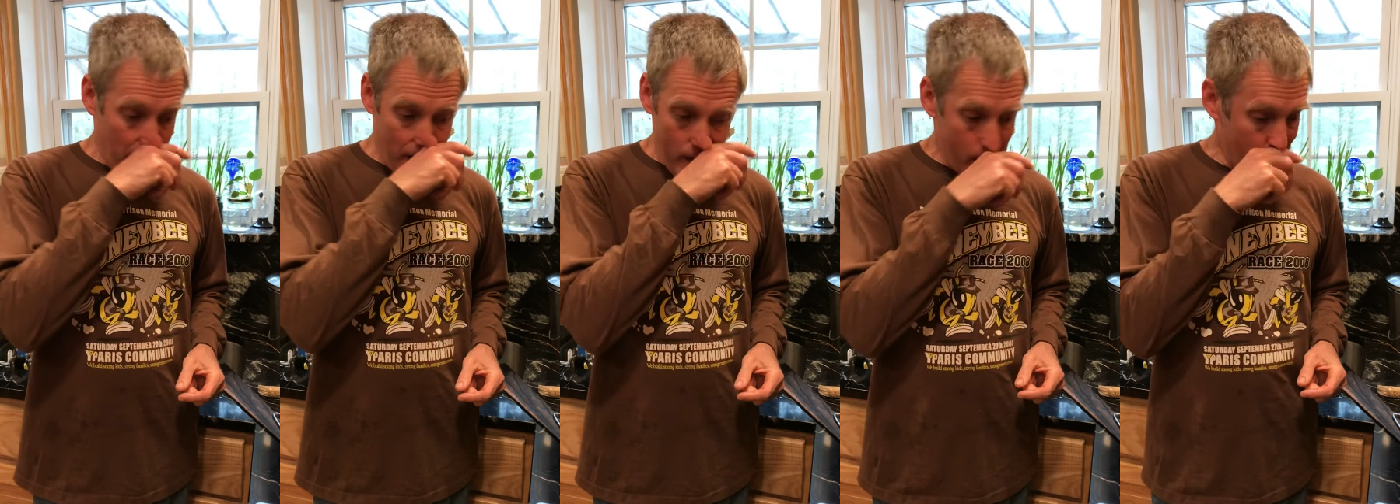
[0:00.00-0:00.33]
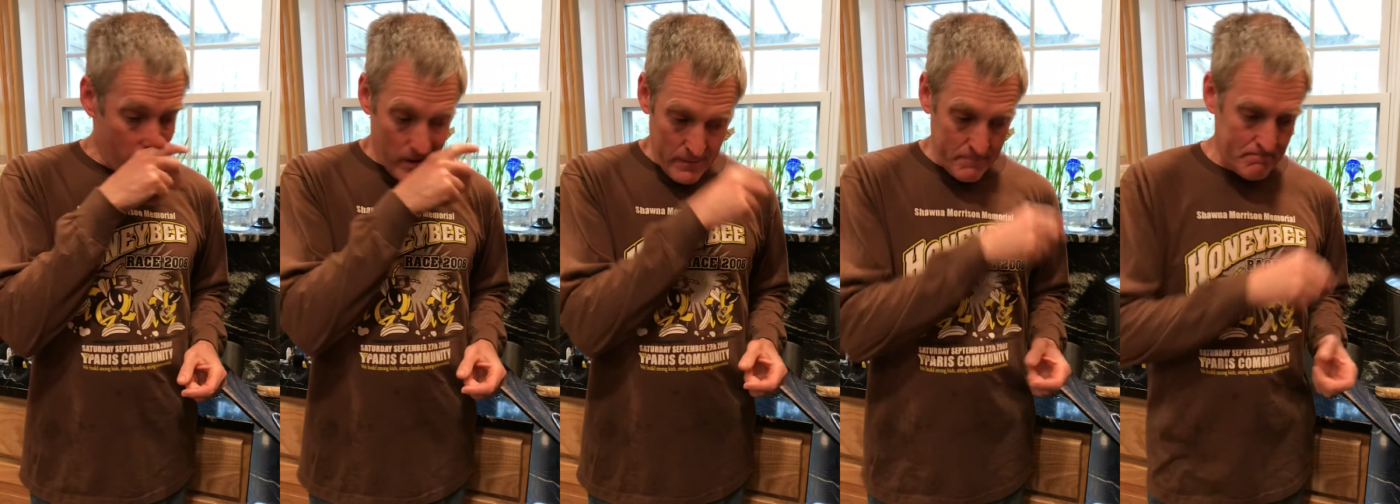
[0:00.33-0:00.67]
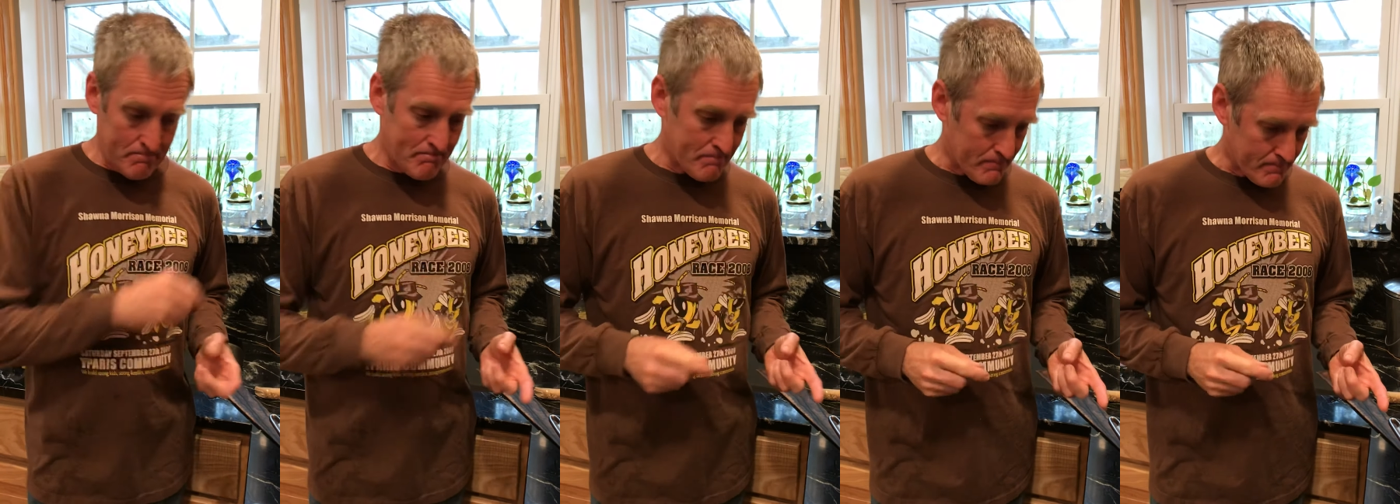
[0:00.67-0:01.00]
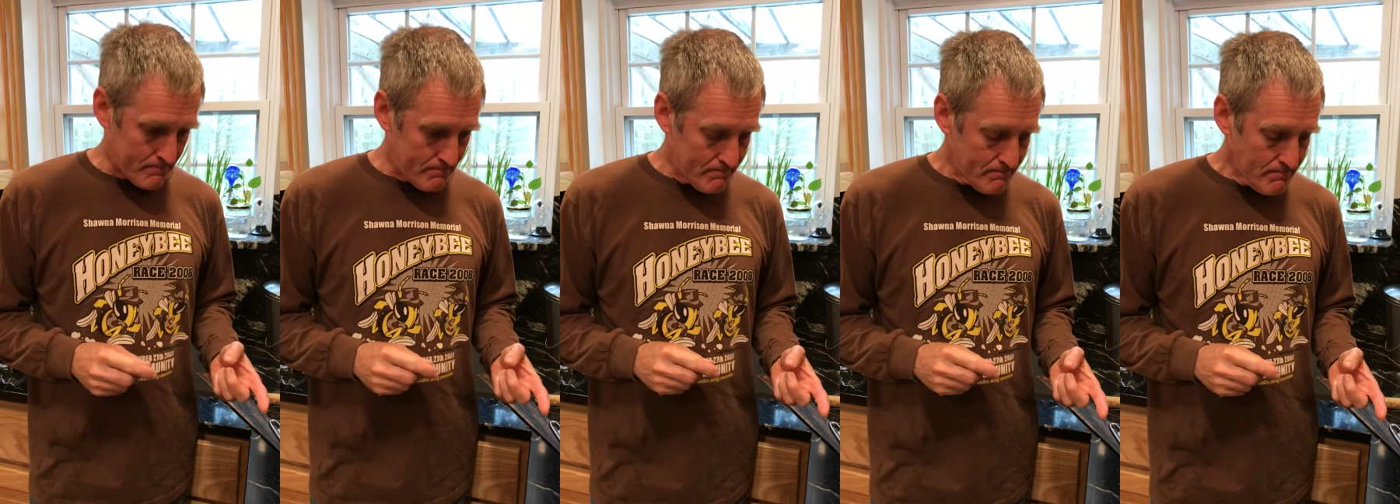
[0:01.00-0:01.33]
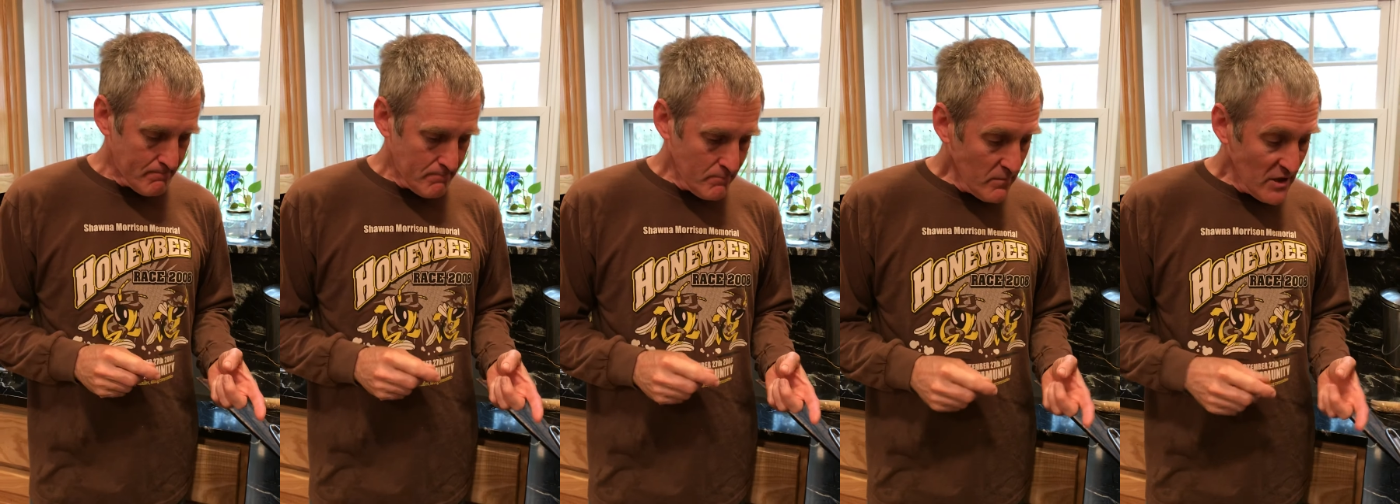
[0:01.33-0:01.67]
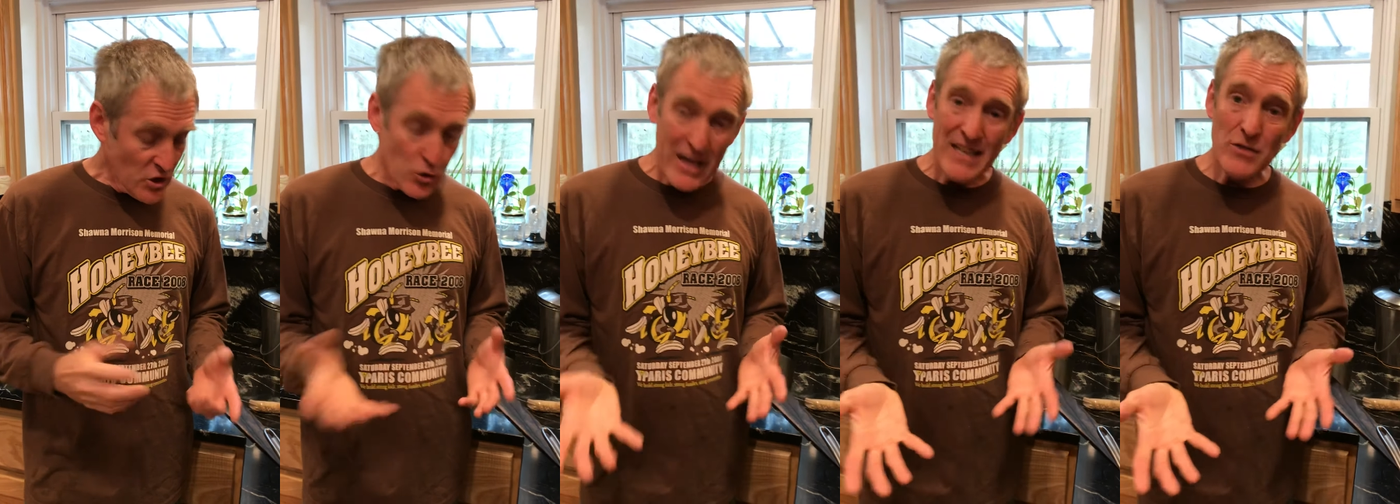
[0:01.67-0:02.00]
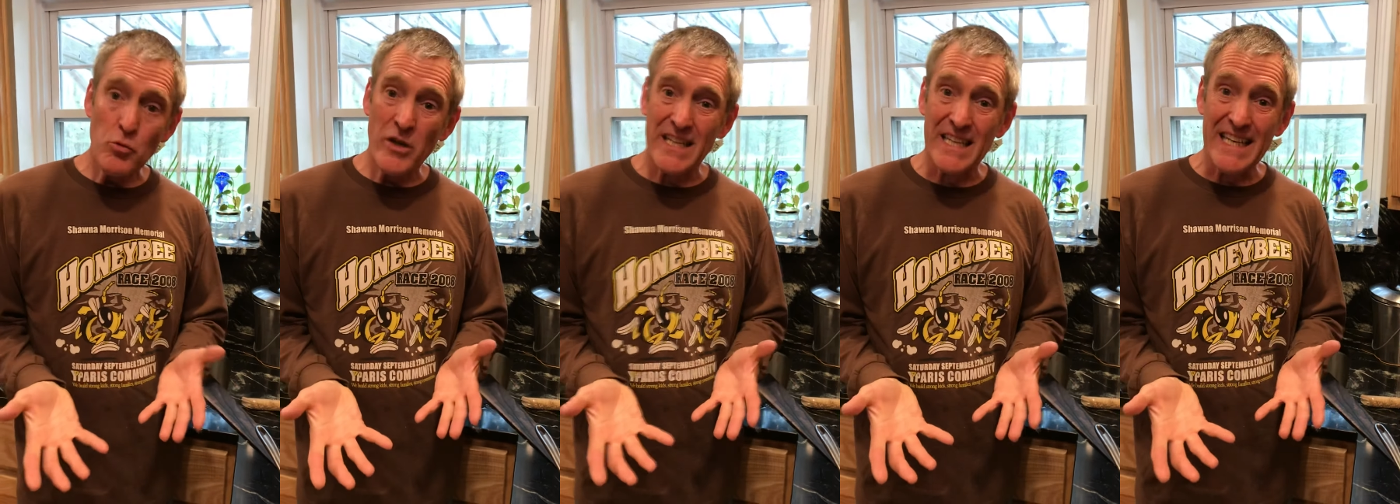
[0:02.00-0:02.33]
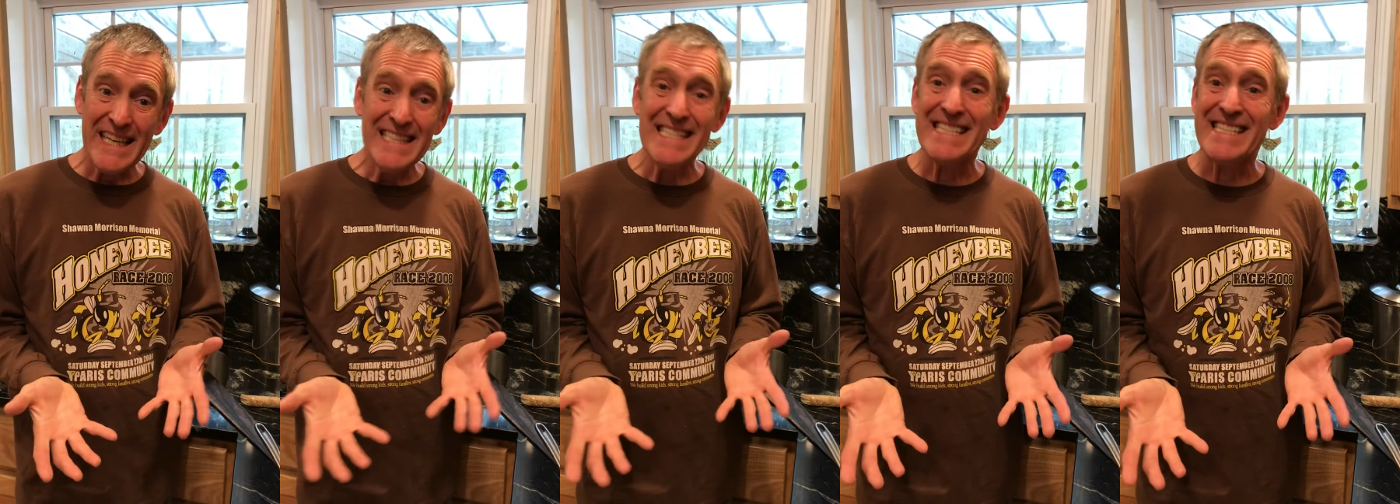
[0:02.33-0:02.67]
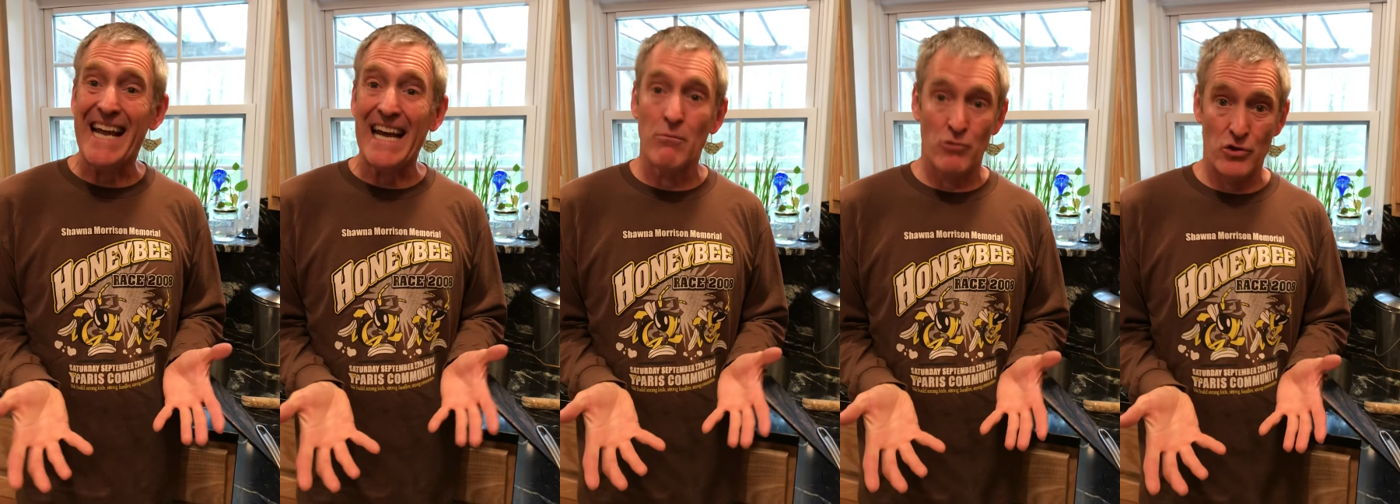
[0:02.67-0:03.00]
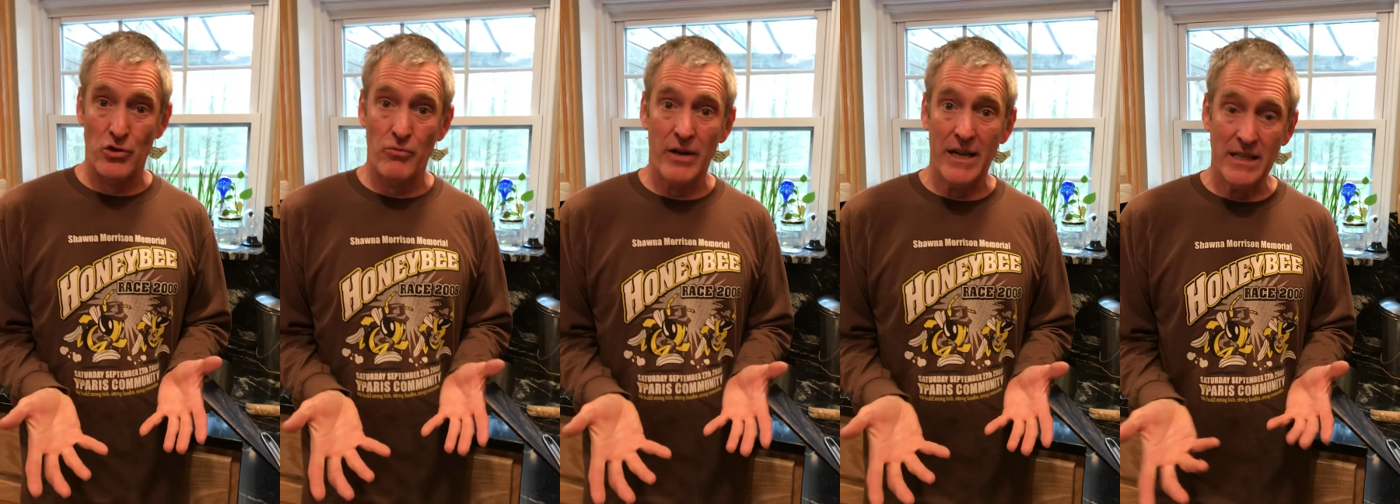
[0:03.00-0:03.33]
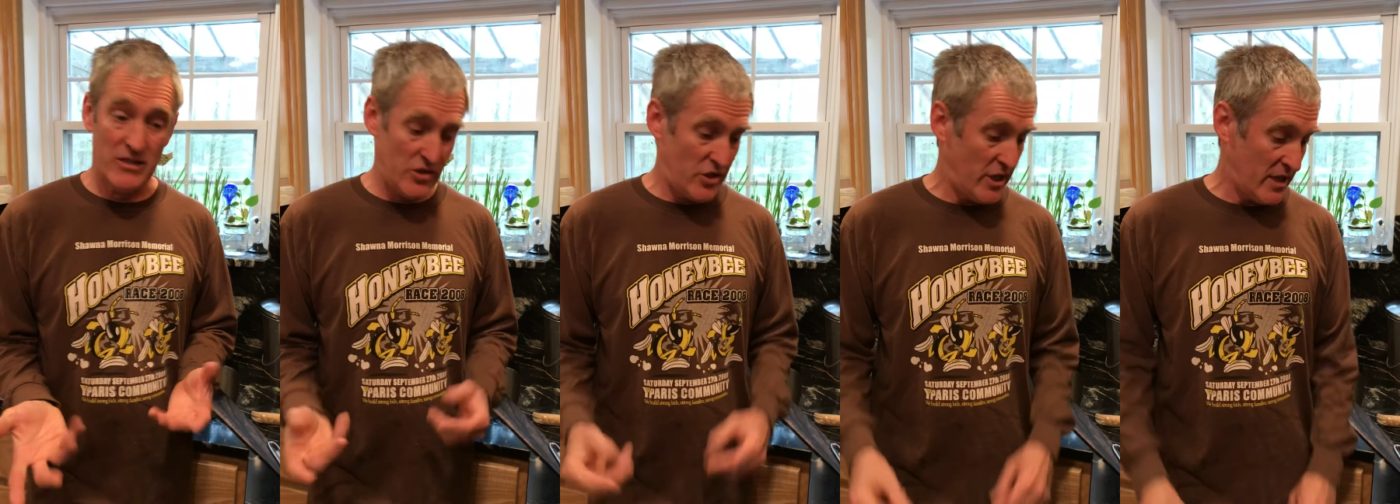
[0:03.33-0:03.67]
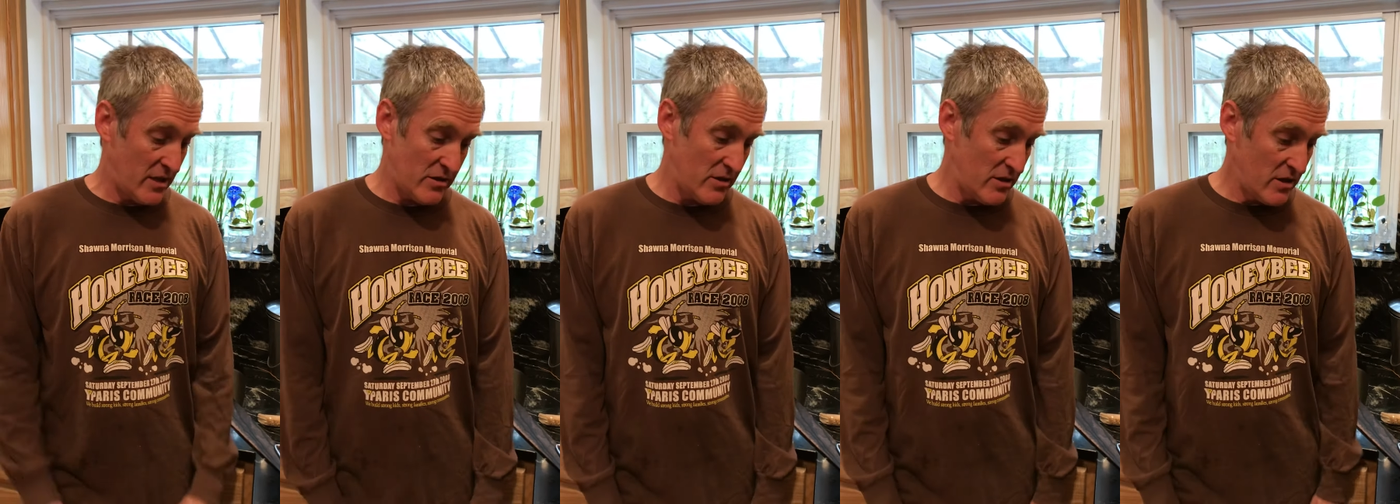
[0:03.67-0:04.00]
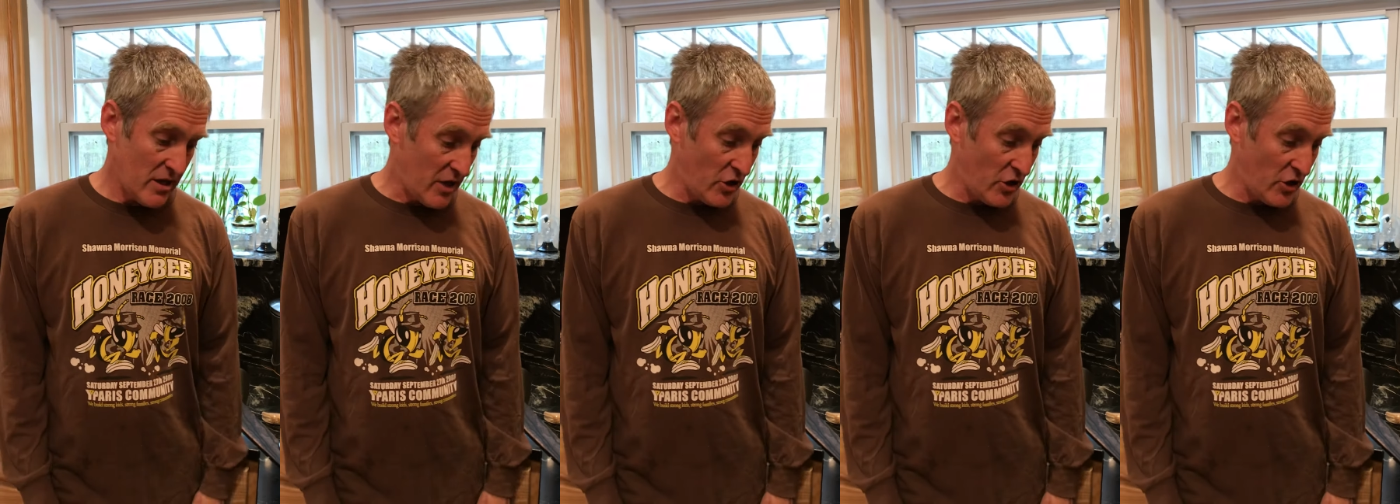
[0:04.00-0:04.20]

So that is one of the easiest animals to raise is chickens.